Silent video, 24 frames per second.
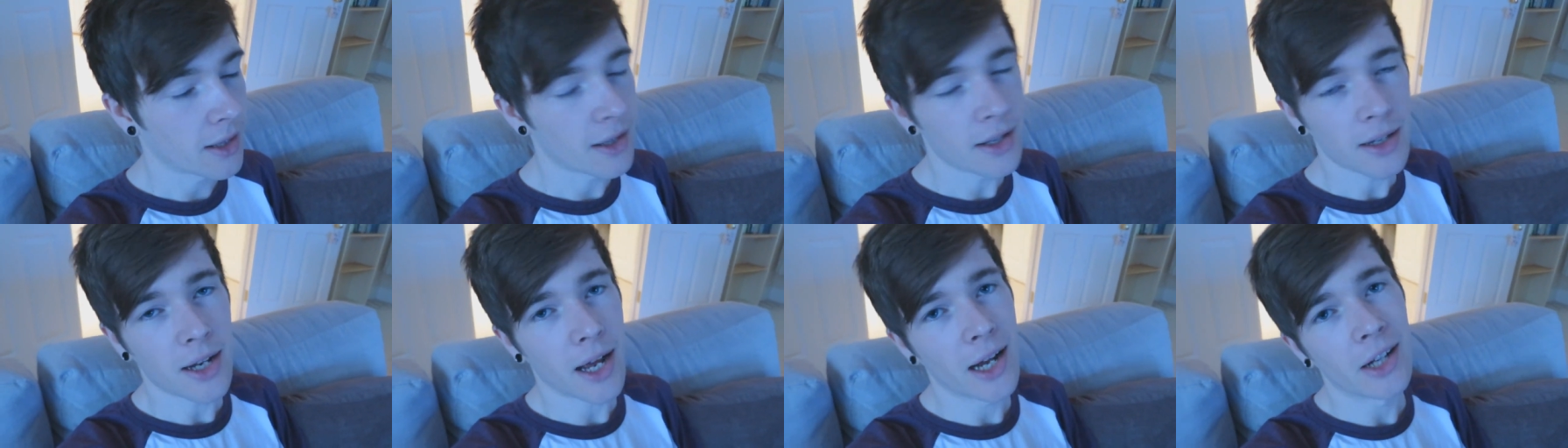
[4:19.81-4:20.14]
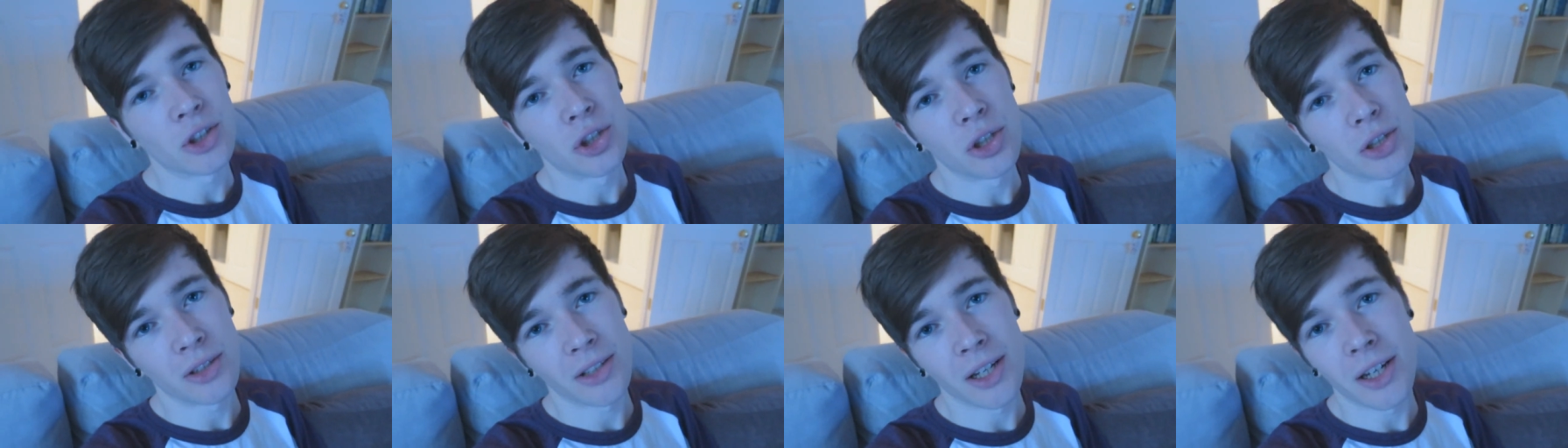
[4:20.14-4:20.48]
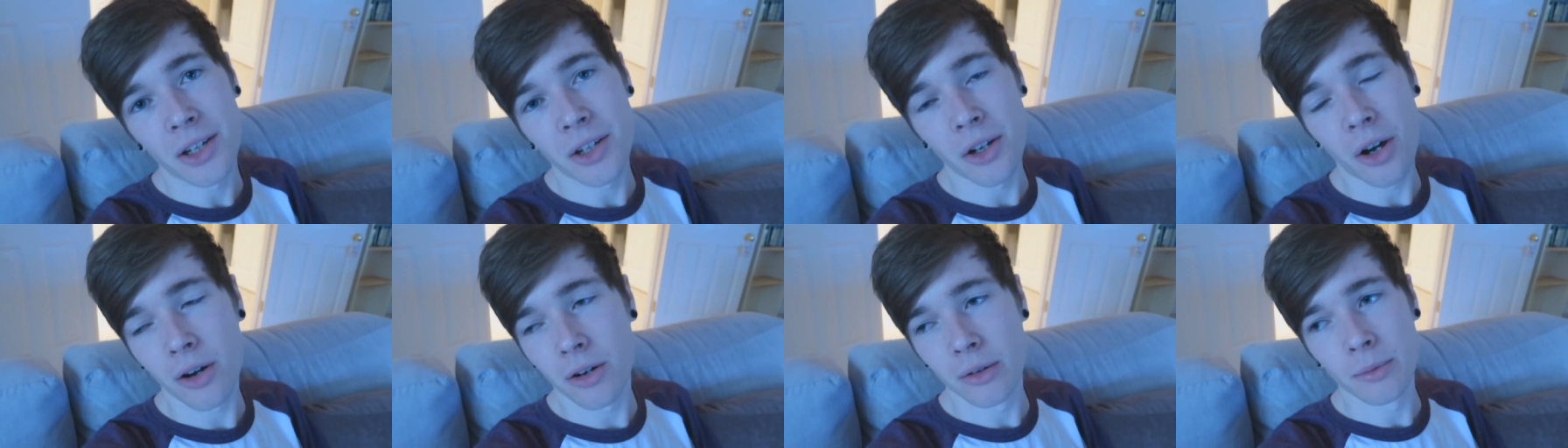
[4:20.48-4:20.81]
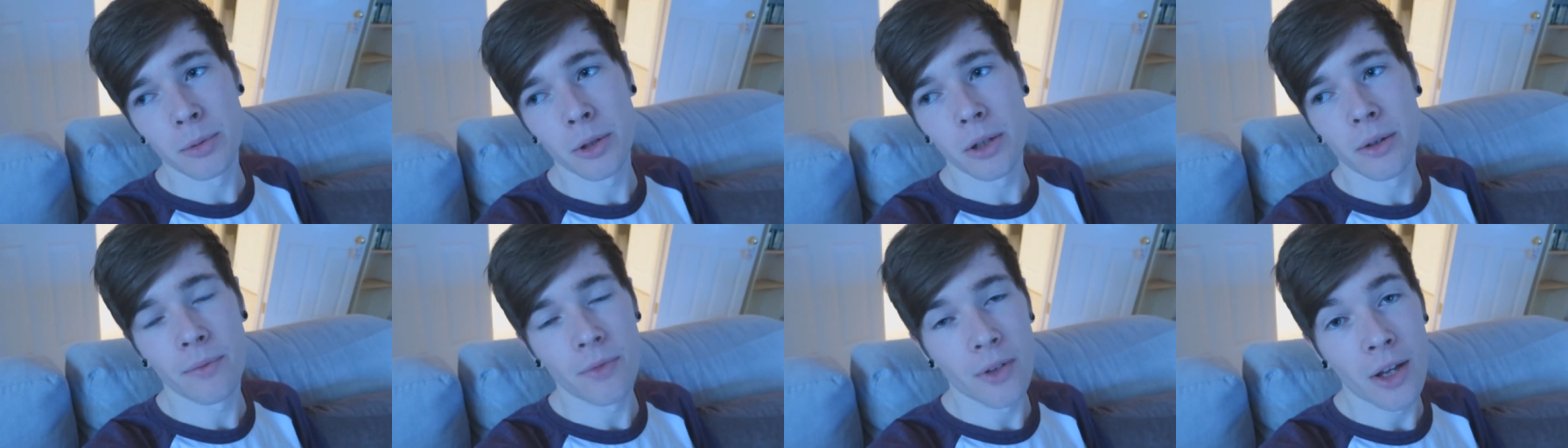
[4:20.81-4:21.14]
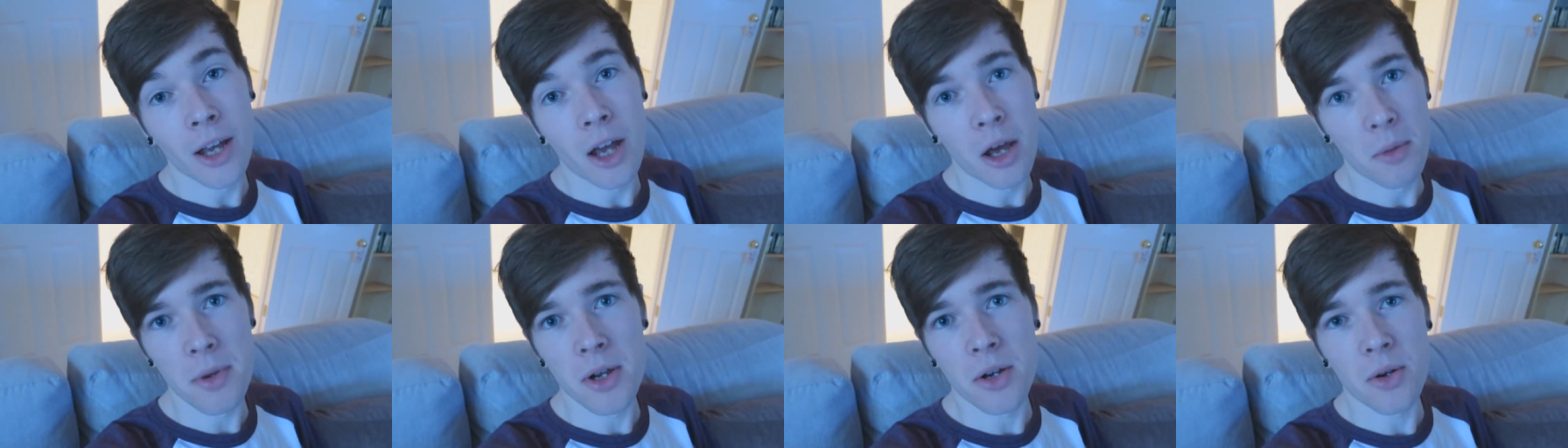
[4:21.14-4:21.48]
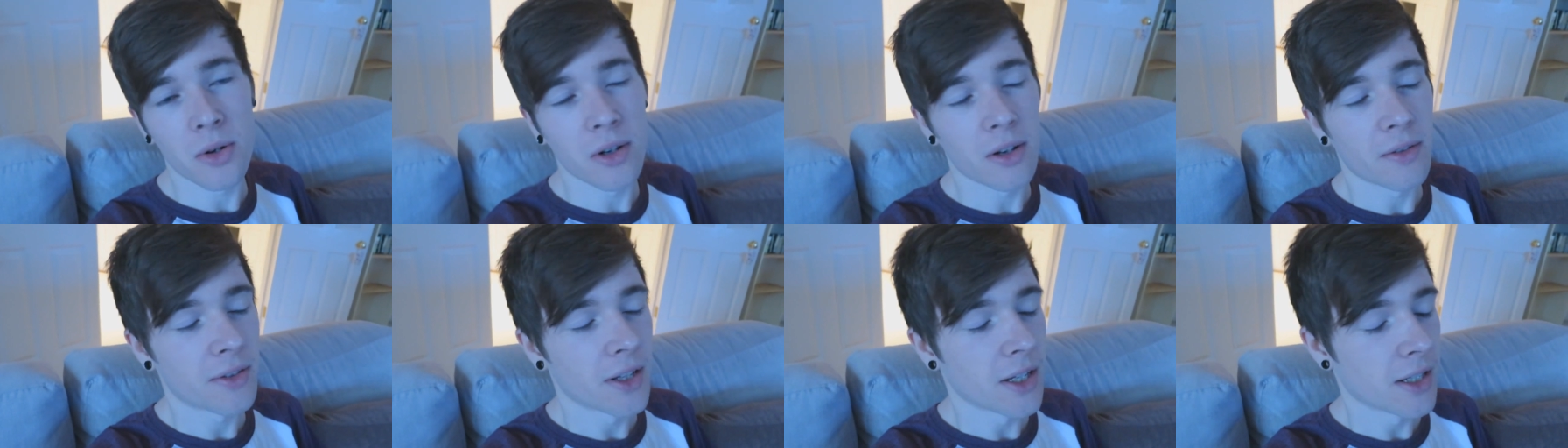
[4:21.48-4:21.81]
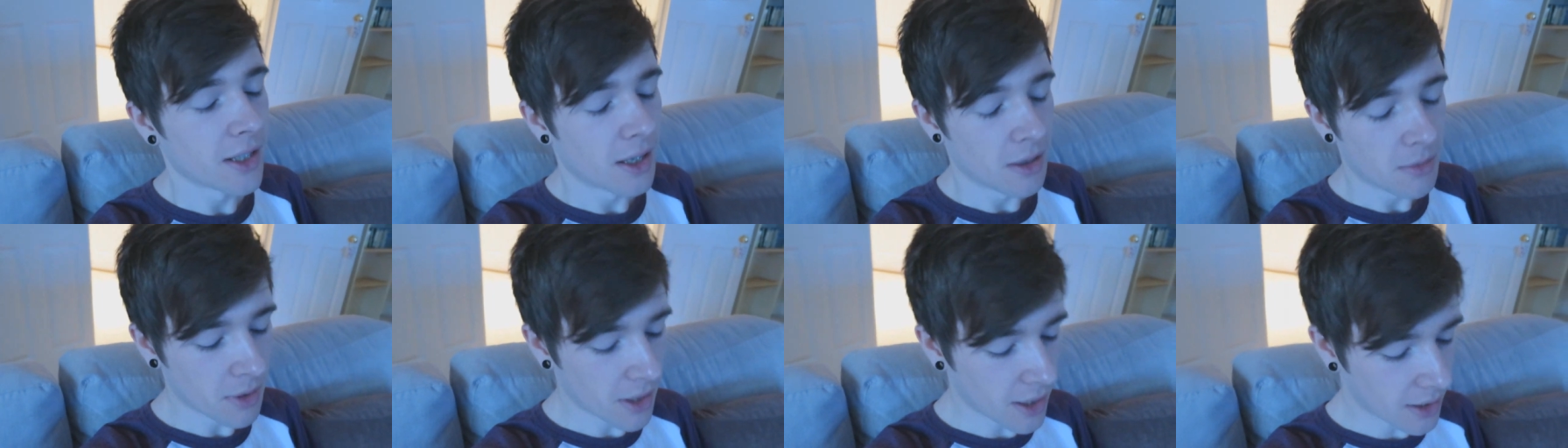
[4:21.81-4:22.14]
They didn't actually say yo, but it'd be cool if they did.